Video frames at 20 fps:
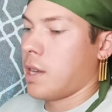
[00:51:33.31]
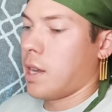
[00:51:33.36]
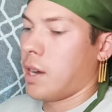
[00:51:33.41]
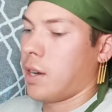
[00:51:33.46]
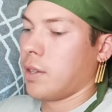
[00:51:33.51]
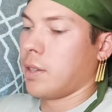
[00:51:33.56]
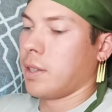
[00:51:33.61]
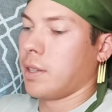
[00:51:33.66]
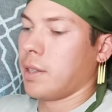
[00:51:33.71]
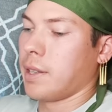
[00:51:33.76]
And
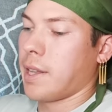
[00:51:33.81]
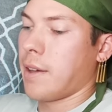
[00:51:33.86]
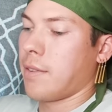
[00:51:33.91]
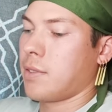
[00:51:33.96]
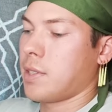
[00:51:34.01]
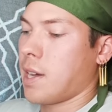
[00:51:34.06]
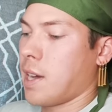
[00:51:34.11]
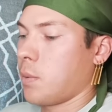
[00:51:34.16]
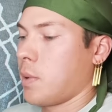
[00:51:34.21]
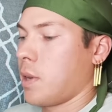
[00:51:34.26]
on the left
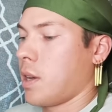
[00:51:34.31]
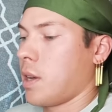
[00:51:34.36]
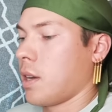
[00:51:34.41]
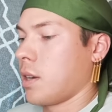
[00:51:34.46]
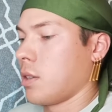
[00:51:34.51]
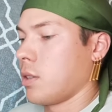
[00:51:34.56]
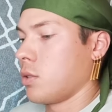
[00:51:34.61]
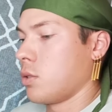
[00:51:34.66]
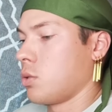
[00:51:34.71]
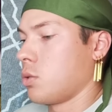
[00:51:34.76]
side, we
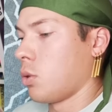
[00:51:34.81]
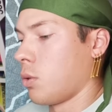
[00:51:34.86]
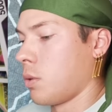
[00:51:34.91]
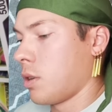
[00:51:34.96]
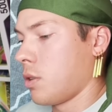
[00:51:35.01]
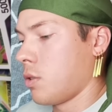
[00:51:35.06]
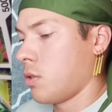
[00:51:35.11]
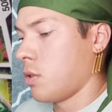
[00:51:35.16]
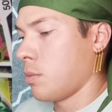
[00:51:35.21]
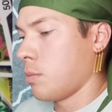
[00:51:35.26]
got a
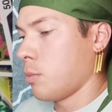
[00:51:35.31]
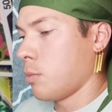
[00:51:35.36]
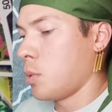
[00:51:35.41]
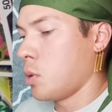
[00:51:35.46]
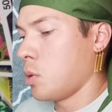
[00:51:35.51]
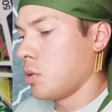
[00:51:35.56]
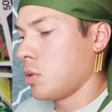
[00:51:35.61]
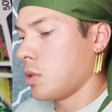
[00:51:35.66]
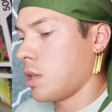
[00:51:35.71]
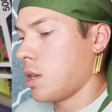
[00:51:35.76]
Zoro,
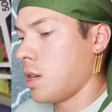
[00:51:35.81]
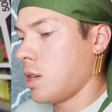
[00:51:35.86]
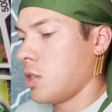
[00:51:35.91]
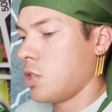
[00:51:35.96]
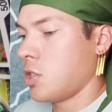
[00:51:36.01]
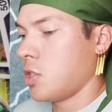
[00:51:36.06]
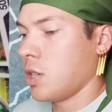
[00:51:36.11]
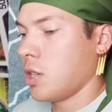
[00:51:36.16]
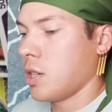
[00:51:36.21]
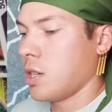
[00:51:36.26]
Momonosuke,
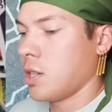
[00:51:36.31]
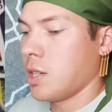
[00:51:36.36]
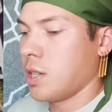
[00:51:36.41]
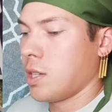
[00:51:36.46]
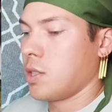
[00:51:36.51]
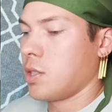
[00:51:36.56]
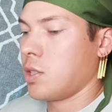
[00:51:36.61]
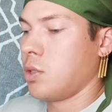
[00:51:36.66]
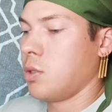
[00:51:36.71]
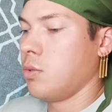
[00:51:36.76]
Judge,
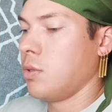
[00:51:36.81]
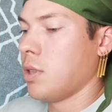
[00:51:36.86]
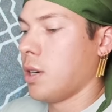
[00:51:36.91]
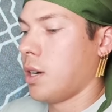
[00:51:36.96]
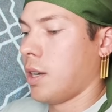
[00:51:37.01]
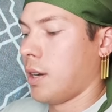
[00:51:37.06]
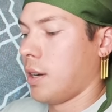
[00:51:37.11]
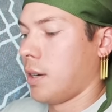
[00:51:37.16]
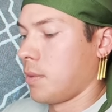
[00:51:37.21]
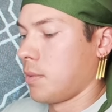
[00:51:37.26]
and two
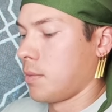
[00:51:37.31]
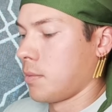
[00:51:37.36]
Don.